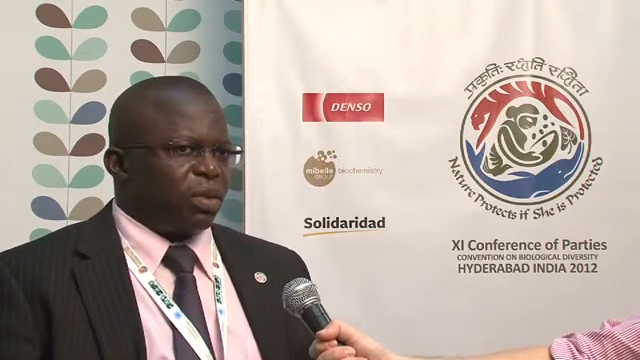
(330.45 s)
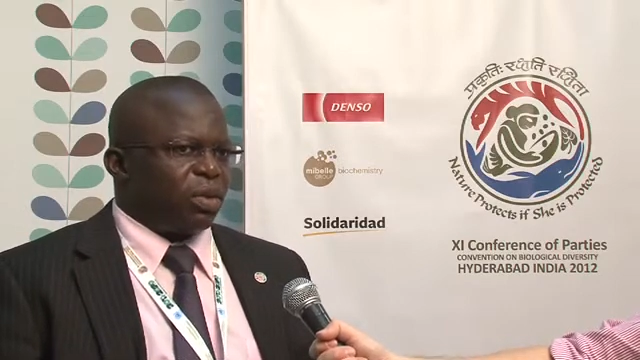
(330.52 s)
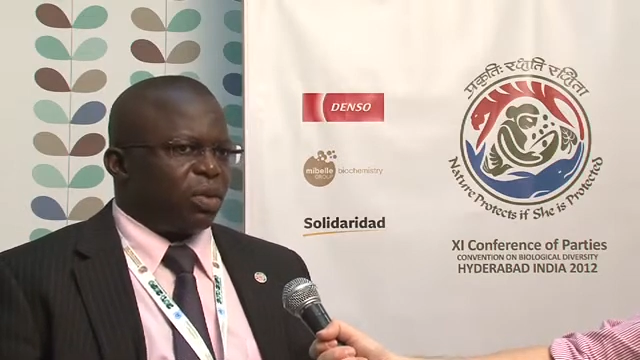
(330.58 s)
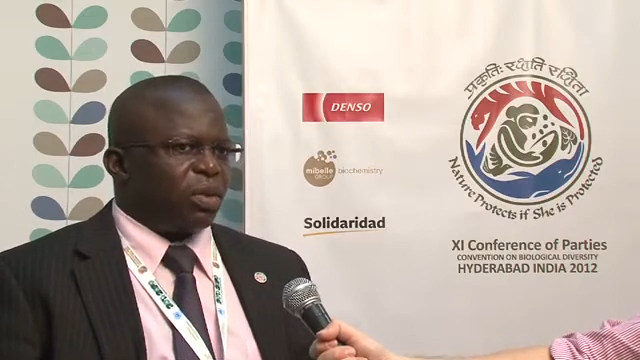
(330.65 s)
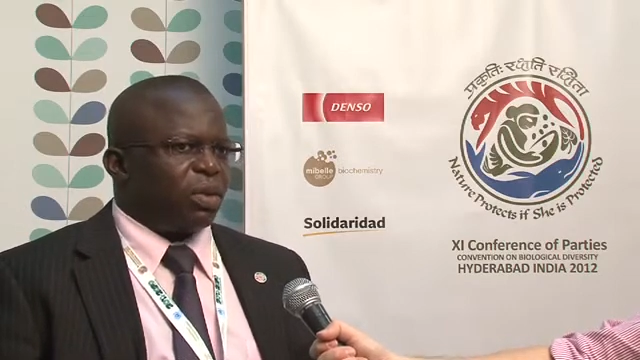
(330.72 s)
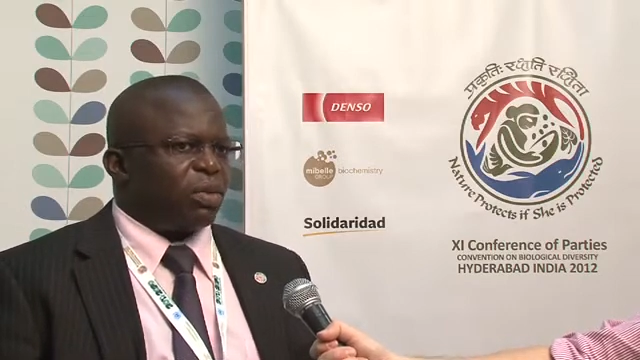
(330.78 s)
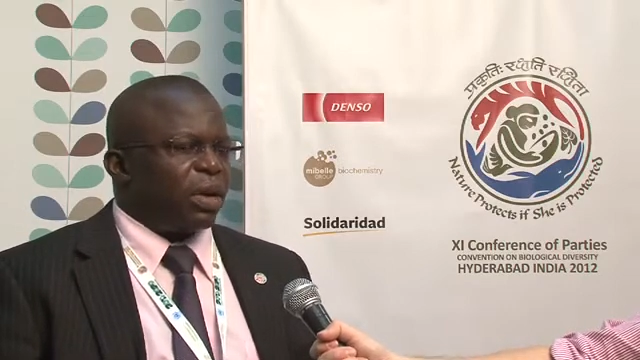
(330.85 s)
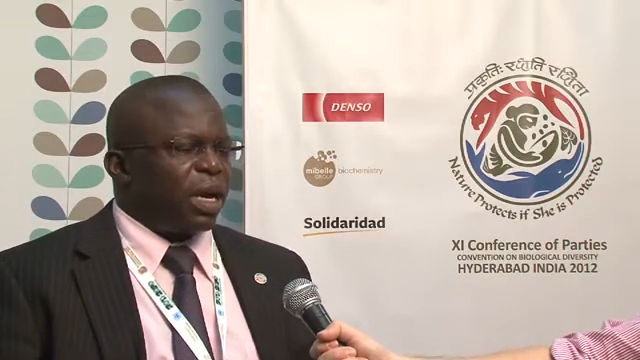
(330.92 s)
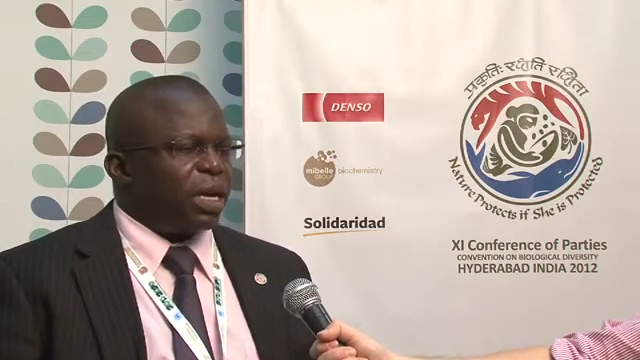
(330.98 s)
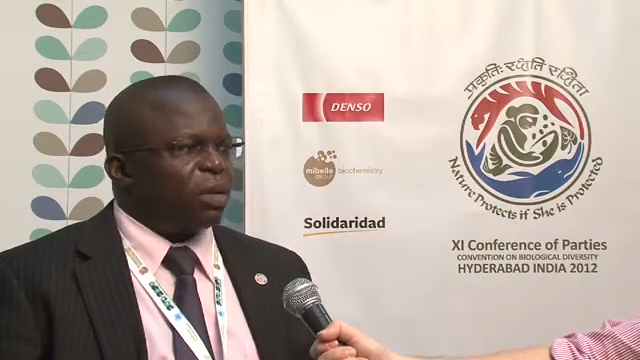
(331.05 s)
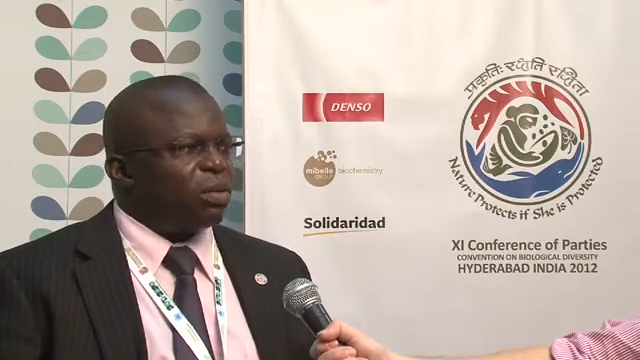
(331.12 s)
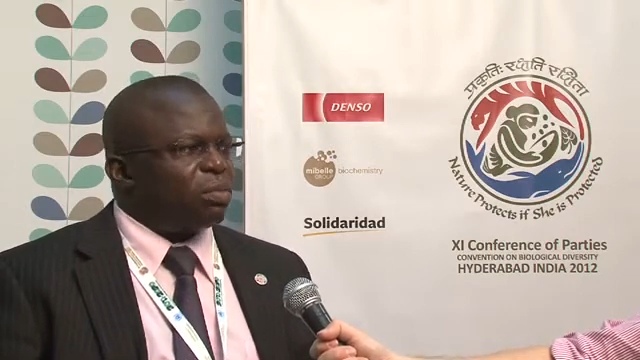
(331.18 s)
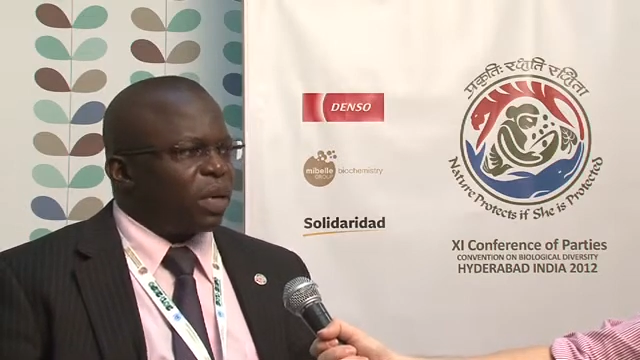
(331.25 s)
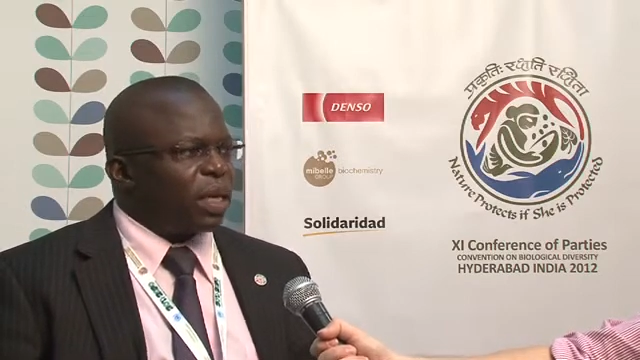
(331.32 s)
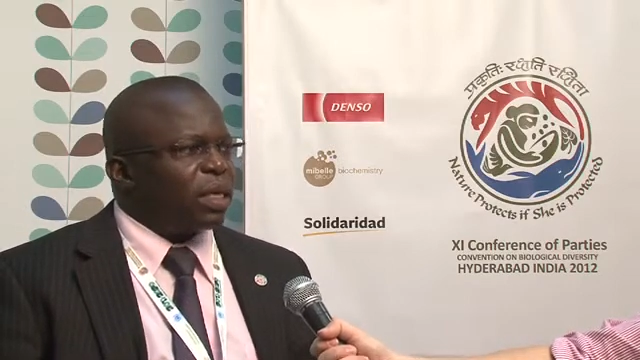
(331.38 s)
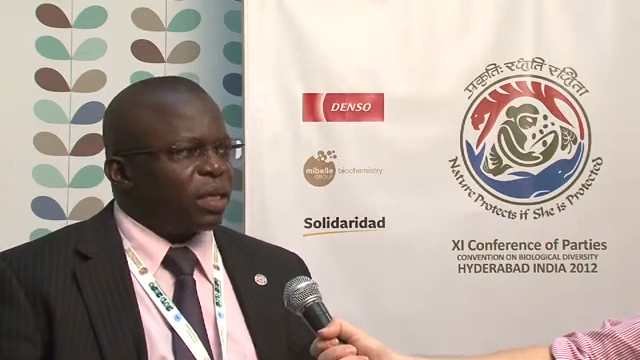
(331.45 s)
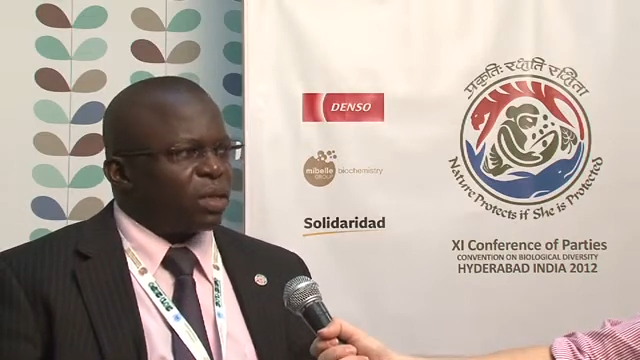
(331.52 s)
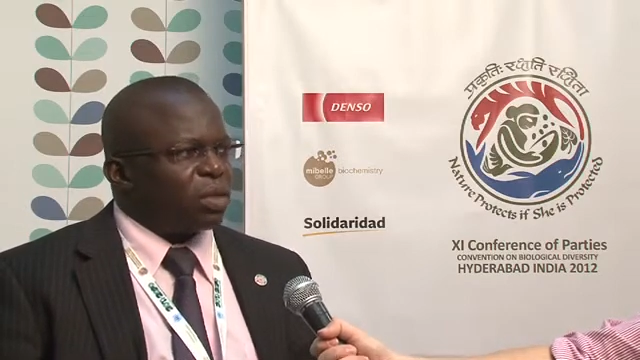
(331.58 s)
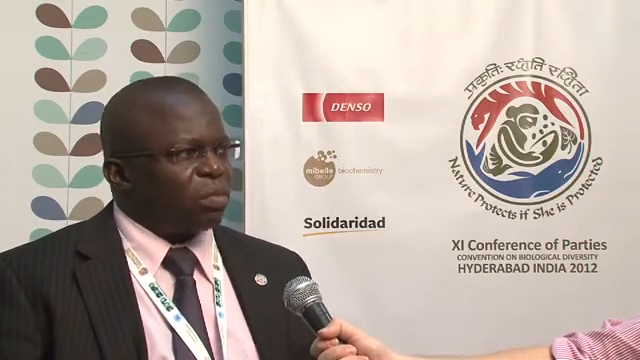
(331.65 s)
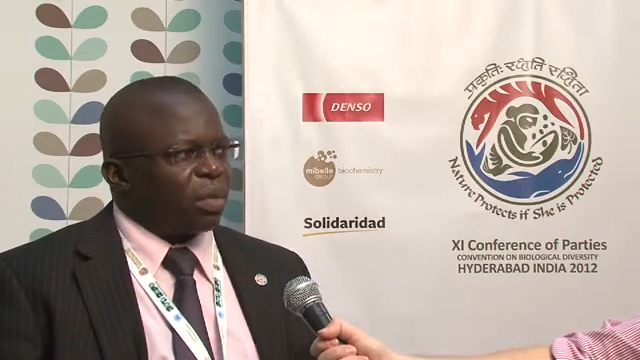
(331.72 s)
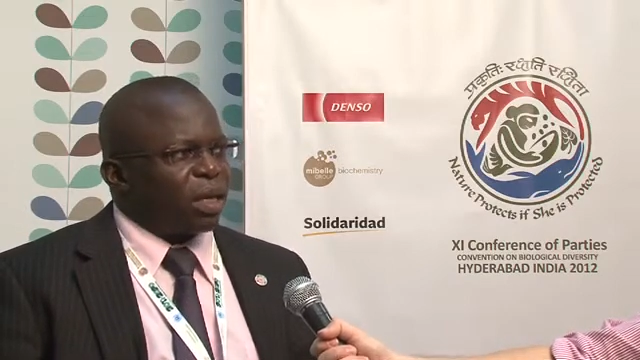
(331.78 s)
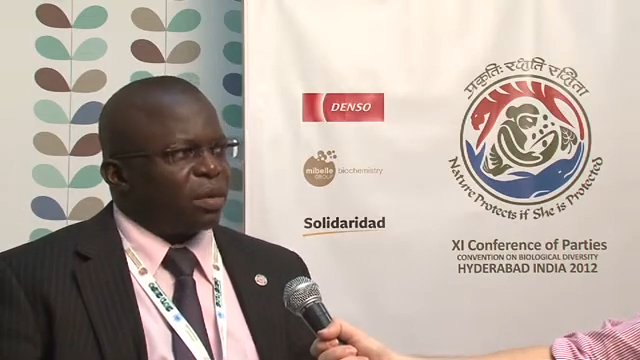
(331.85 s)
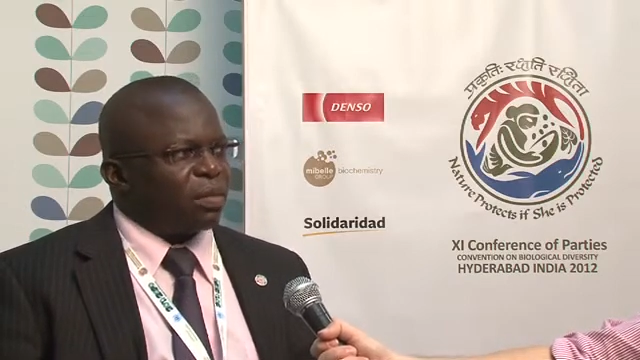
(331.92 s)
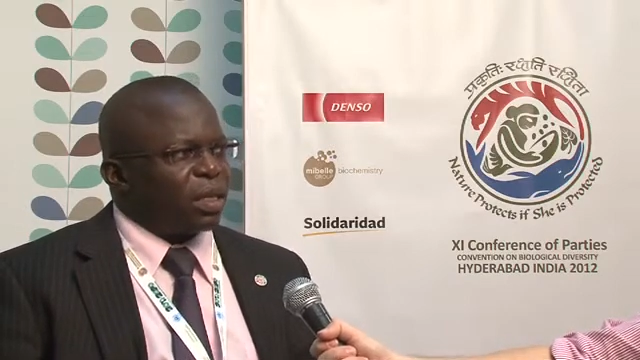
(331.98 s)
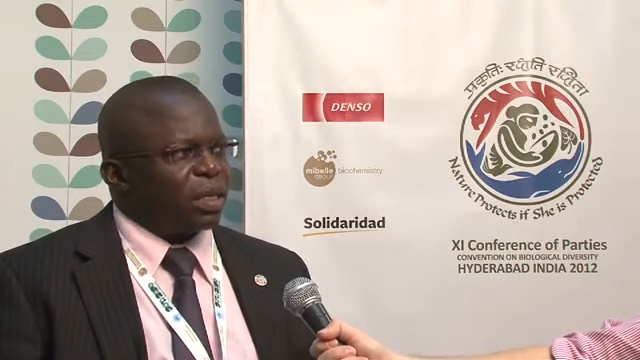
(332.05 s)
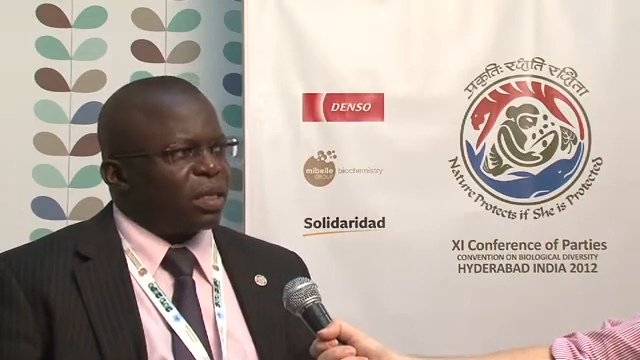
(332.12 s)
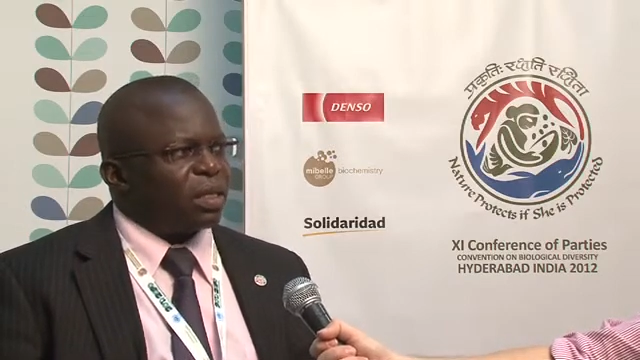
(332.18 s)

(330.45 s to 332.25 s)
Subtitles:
or to handle matters on biodiversity